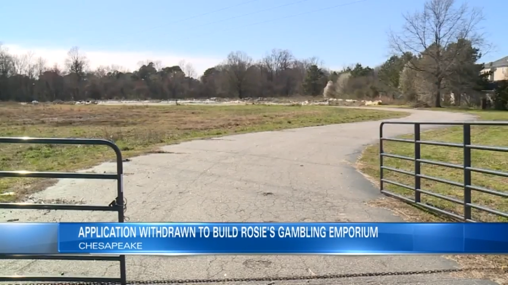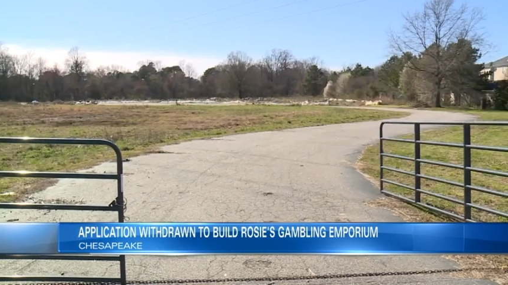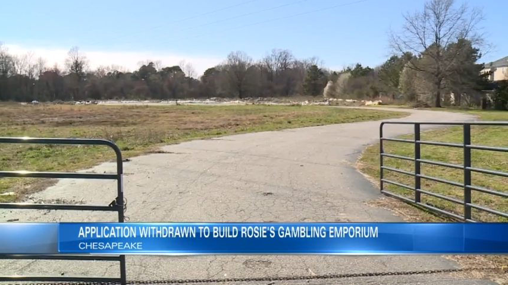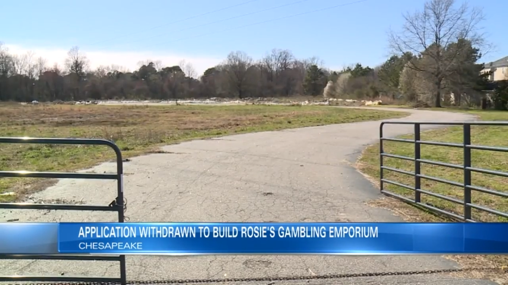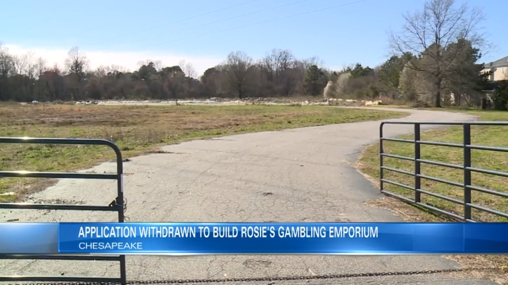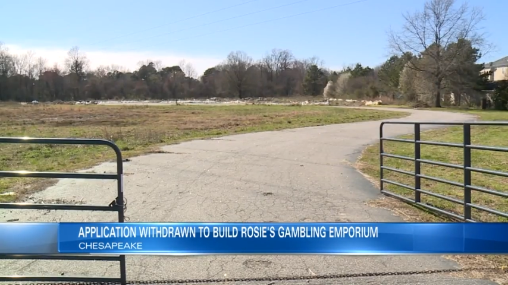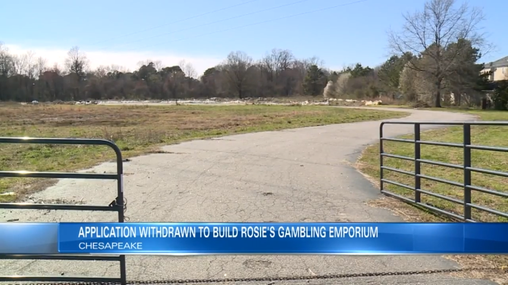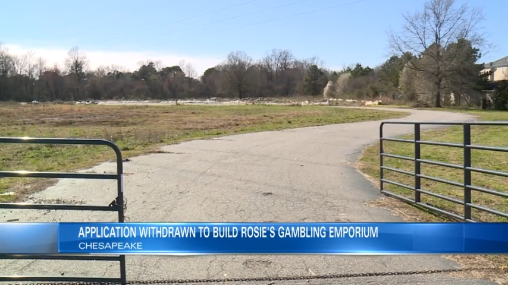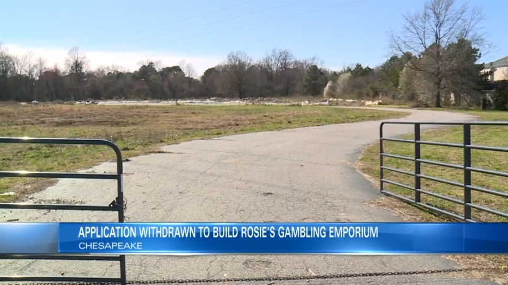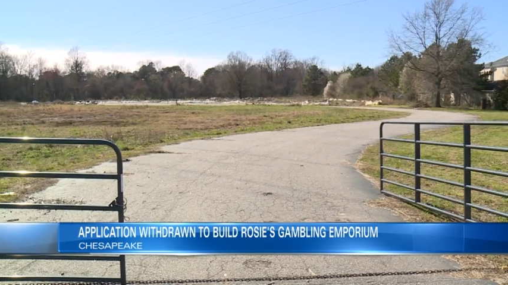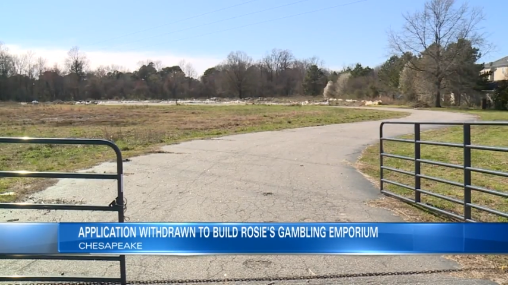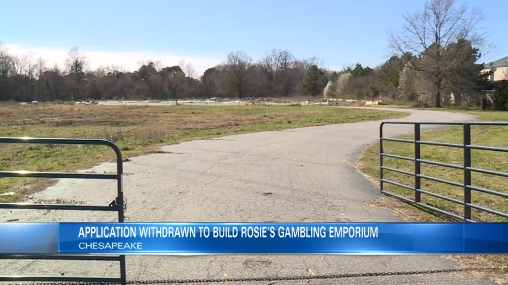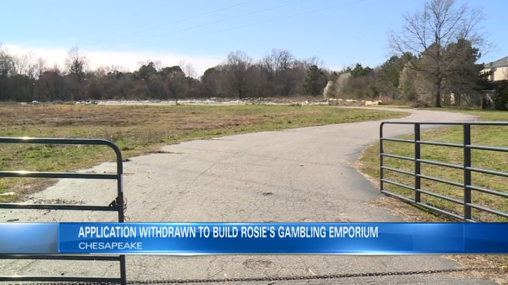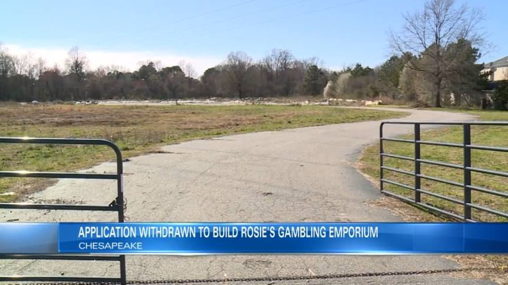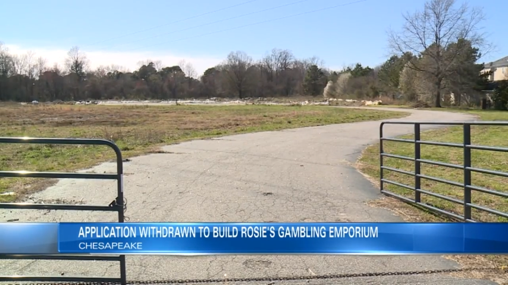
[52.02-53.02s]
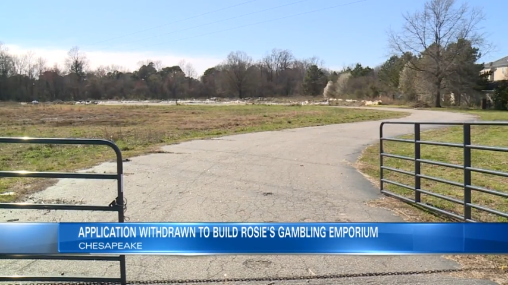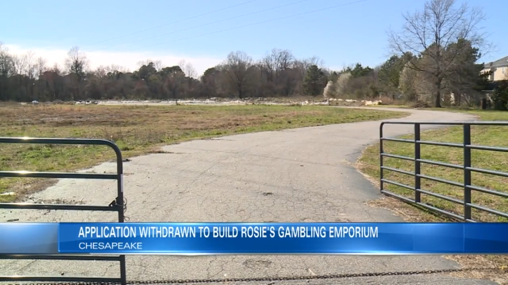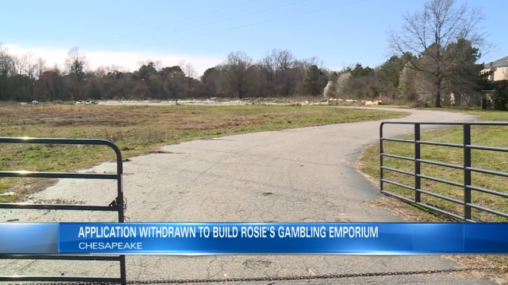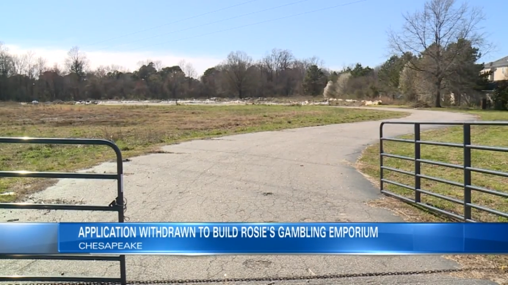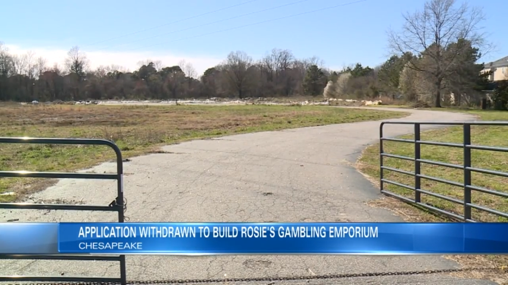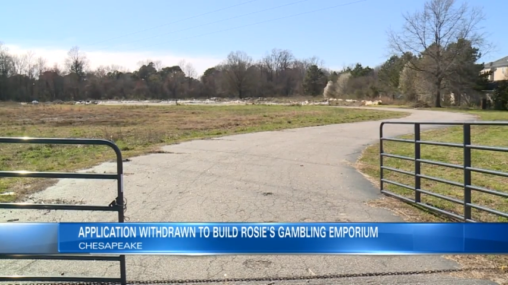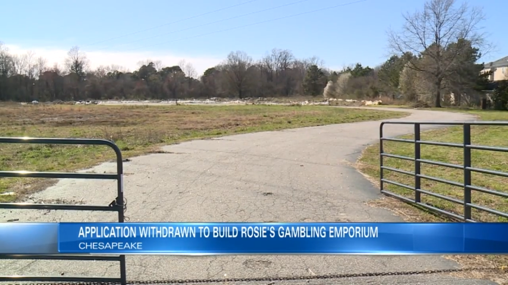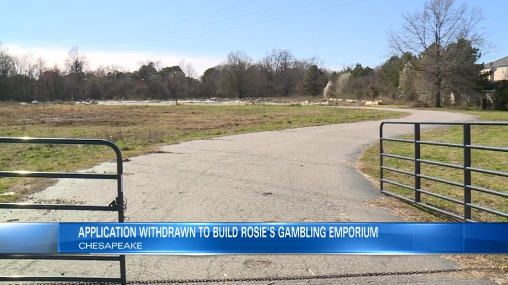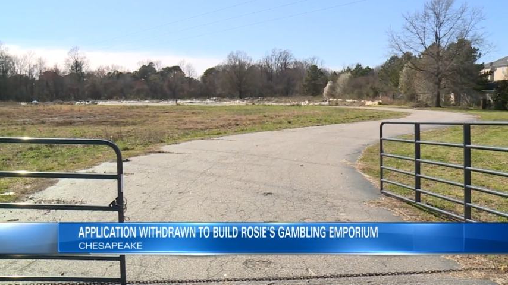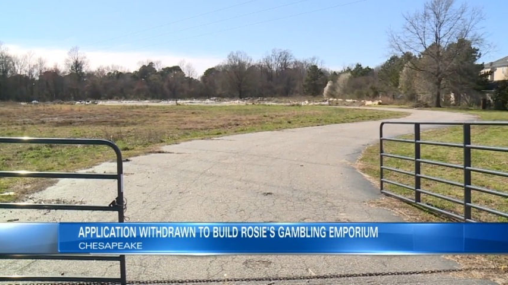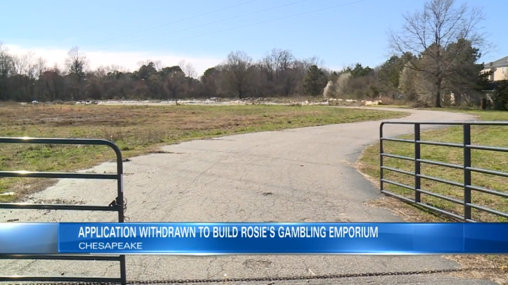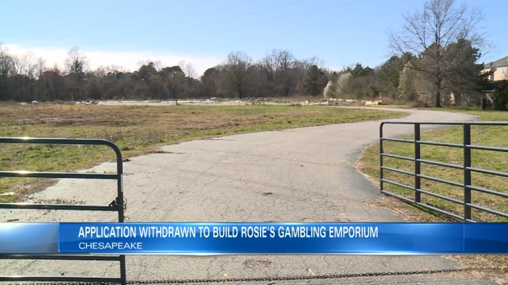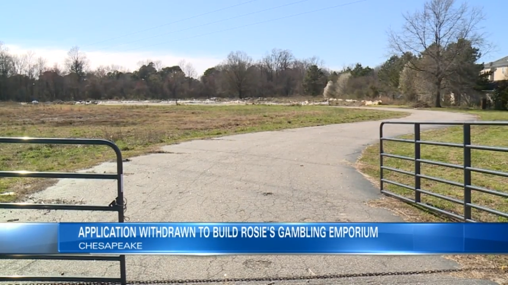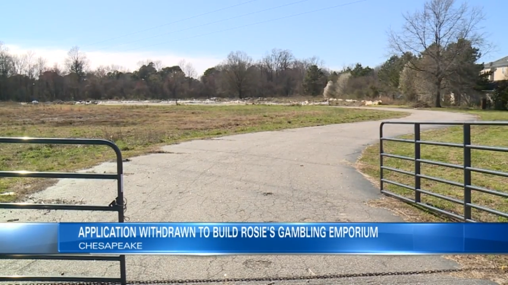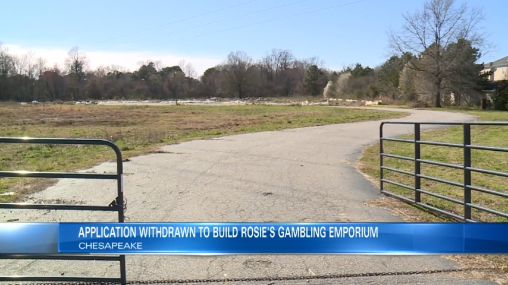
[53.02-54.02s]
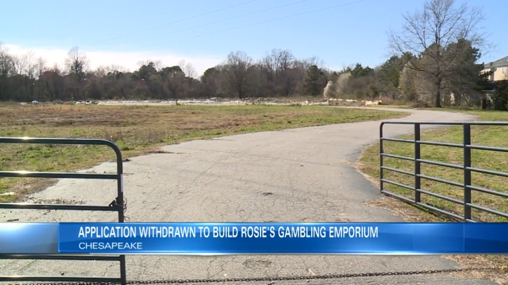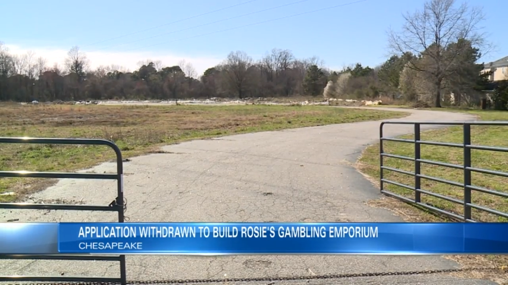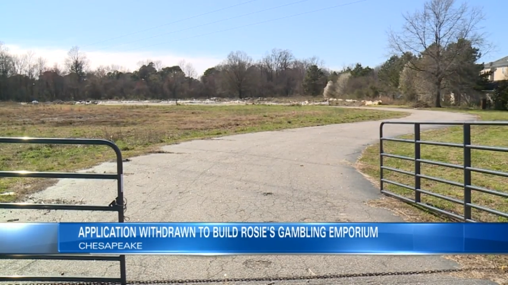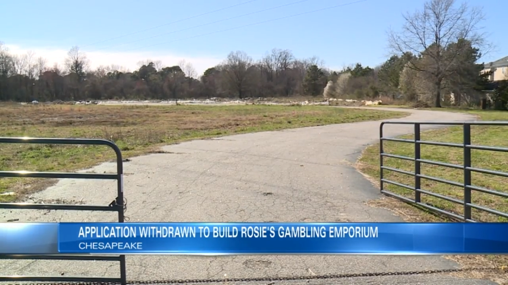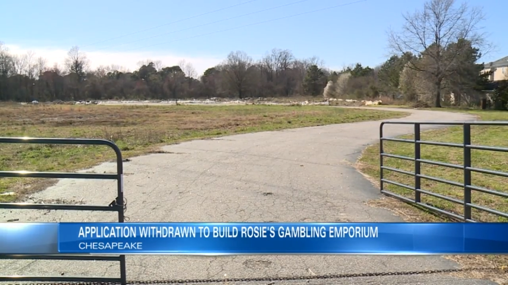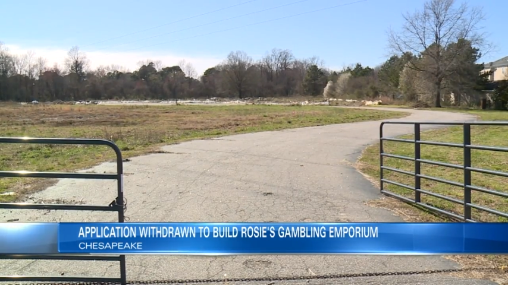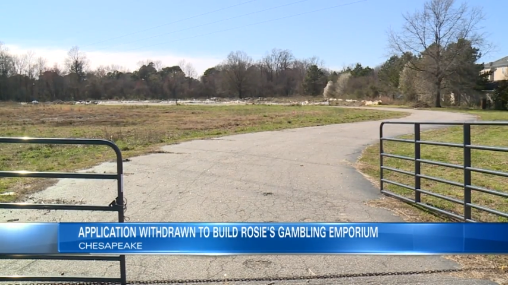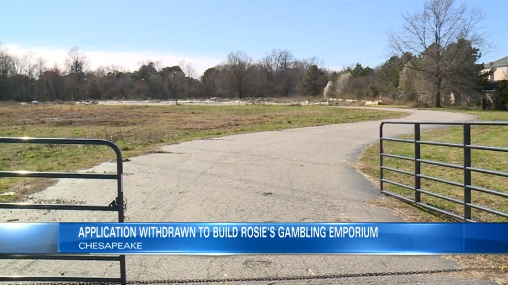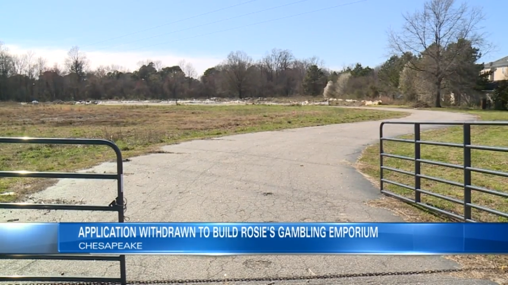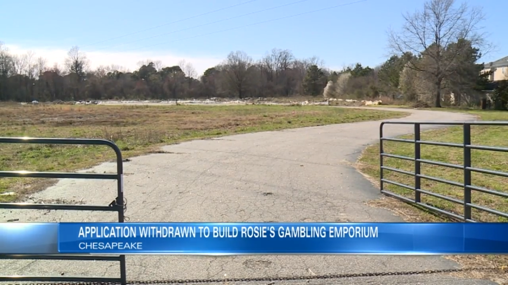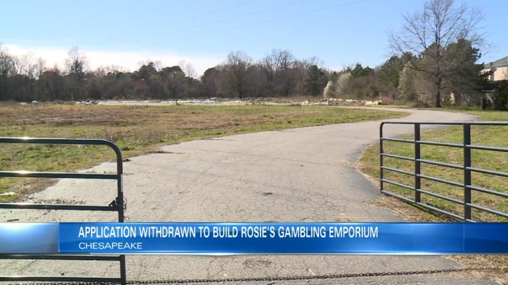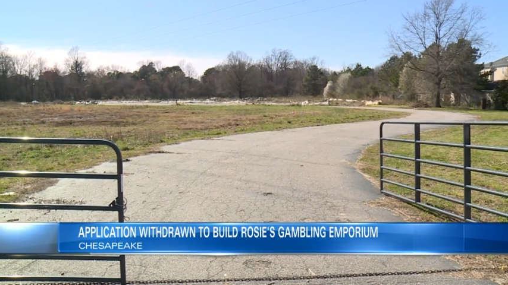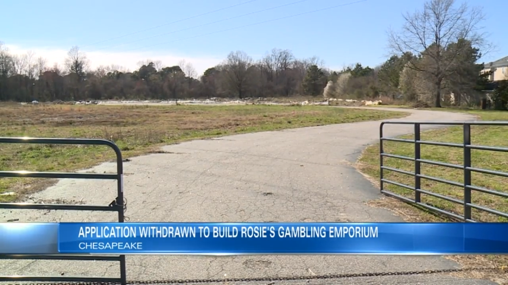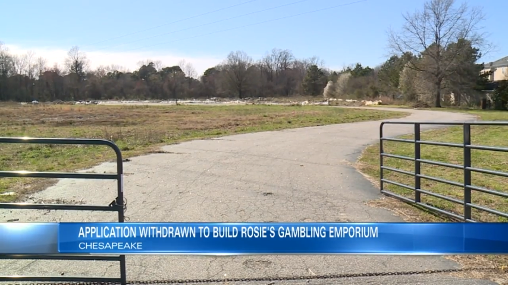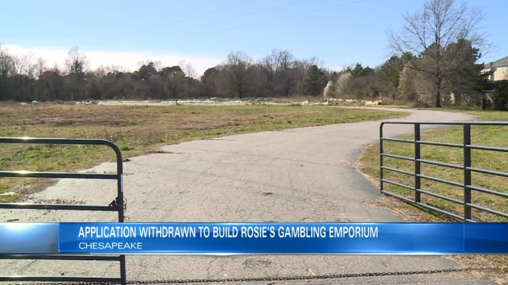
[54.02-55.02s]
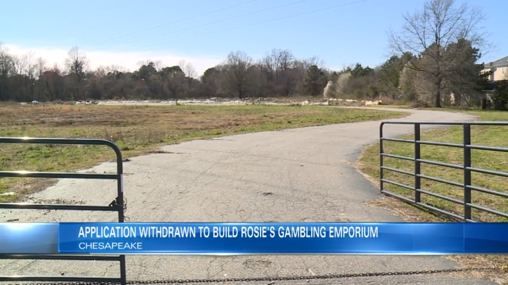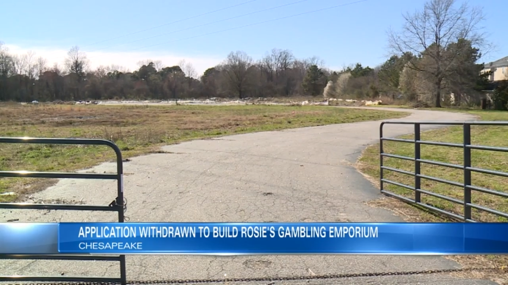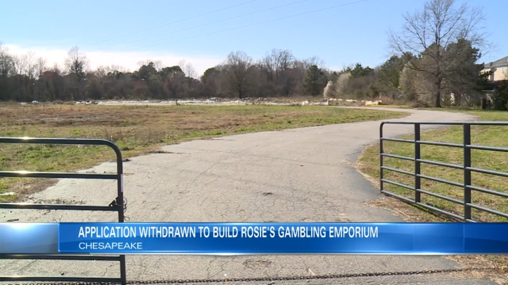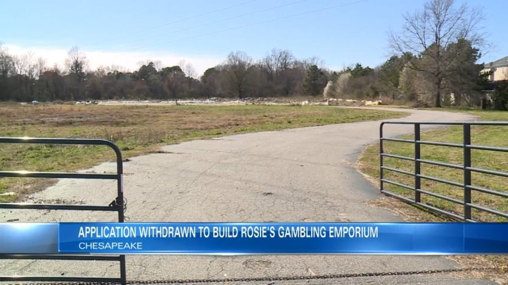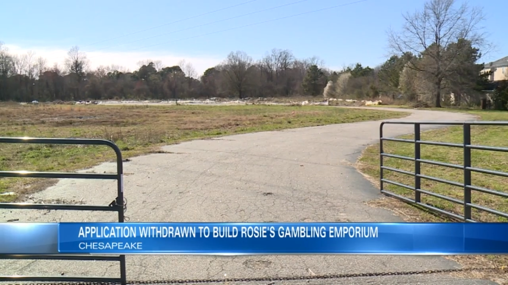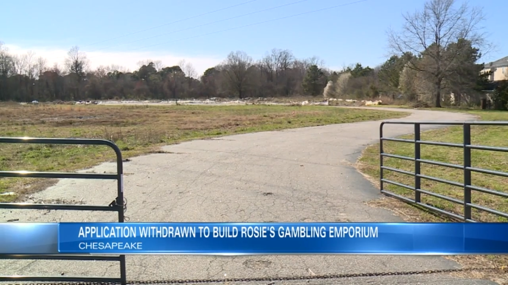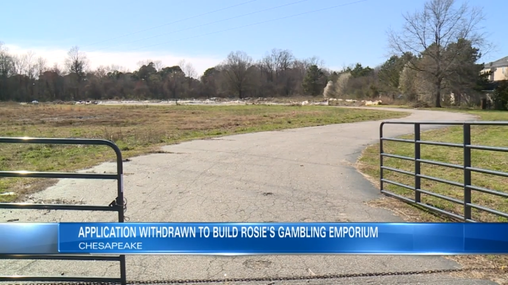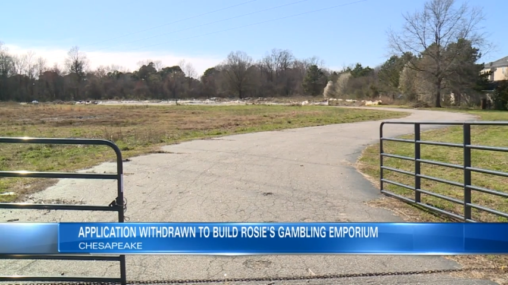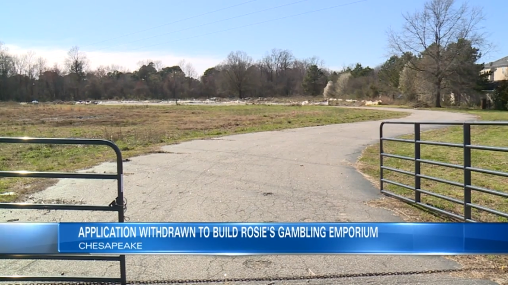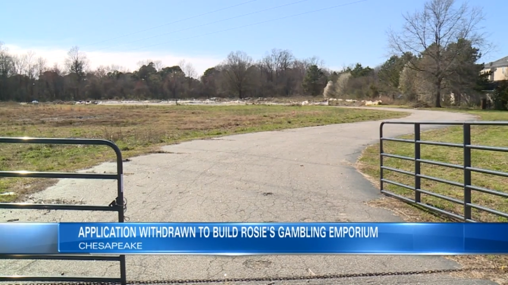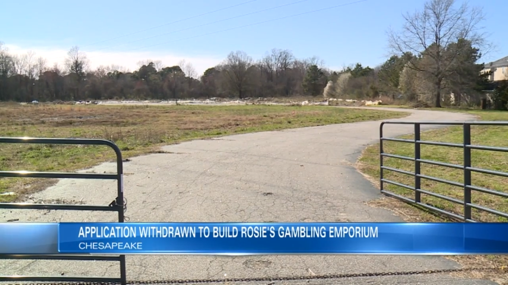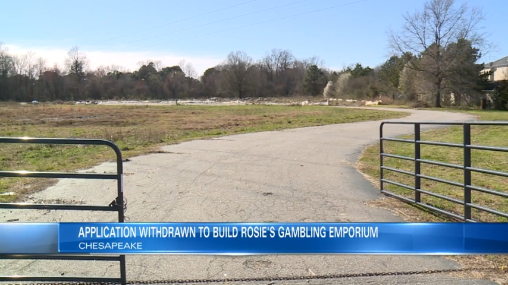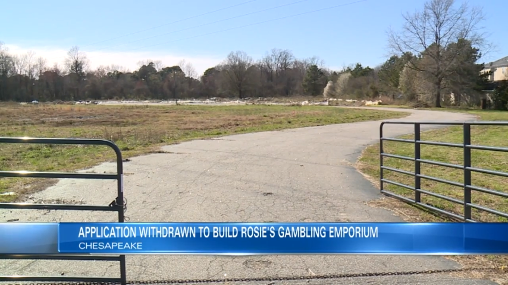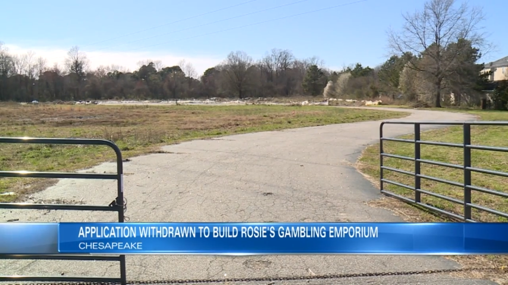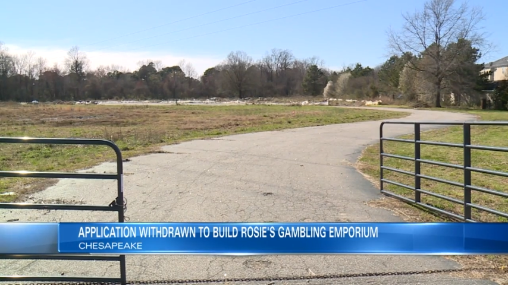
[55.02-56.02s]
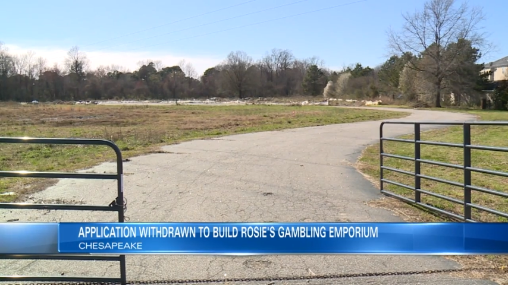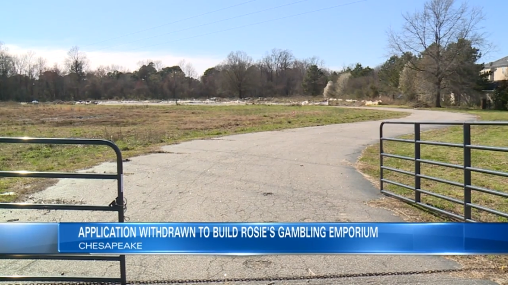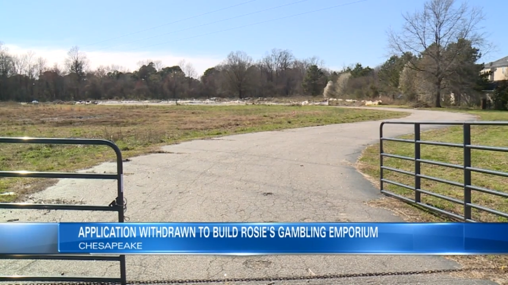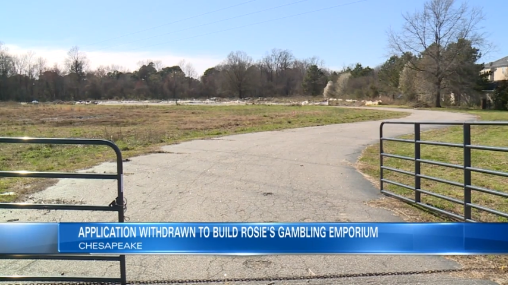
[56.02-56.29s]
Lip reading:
(no speaker visible)